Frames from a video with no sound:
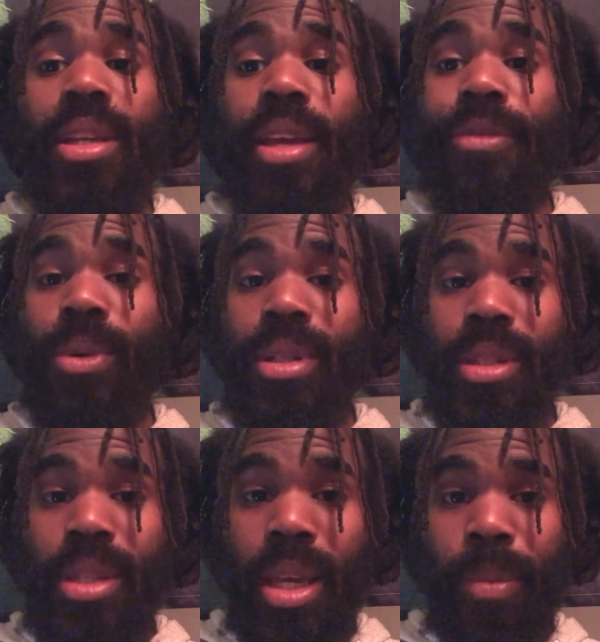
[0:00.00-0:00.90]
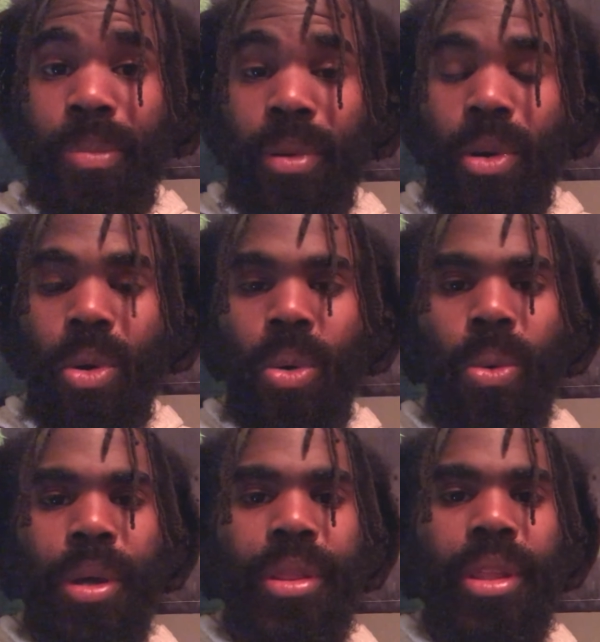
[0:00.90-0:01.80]
to give you a tip
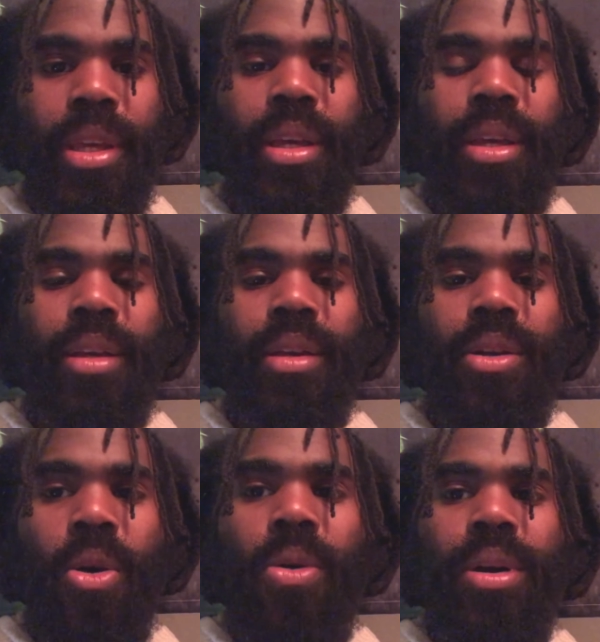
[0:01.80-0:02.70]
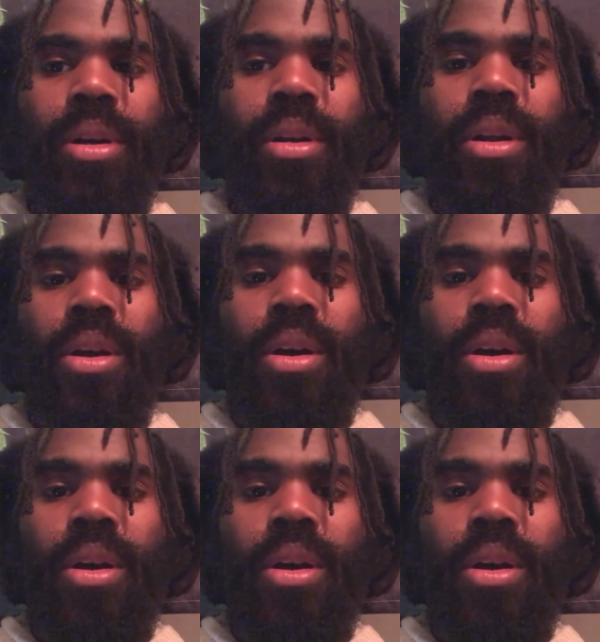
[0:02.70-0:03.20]
with the corn